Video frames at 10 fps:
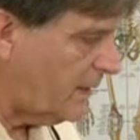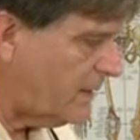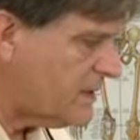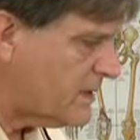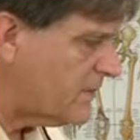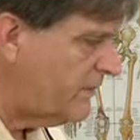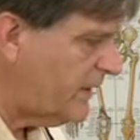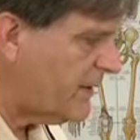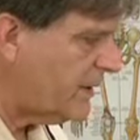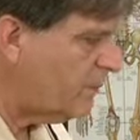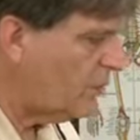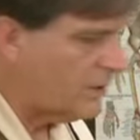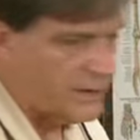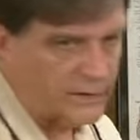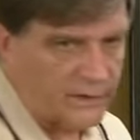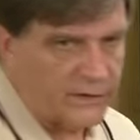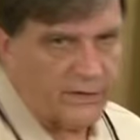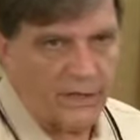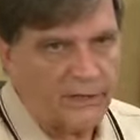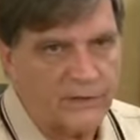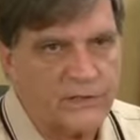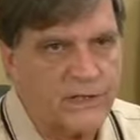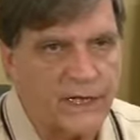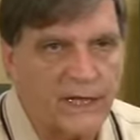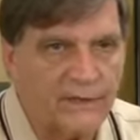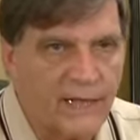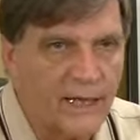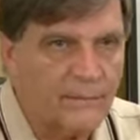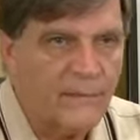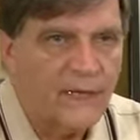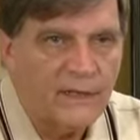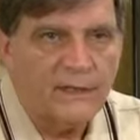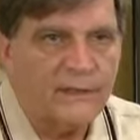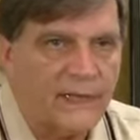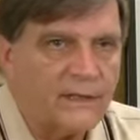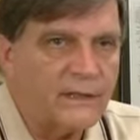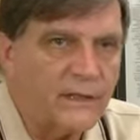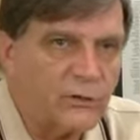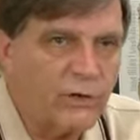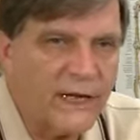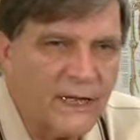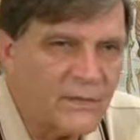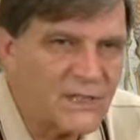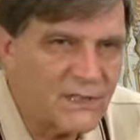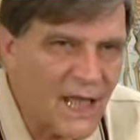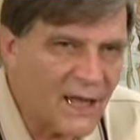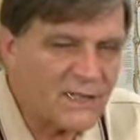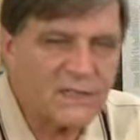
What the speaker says: This is very important to understand that the cranium is not a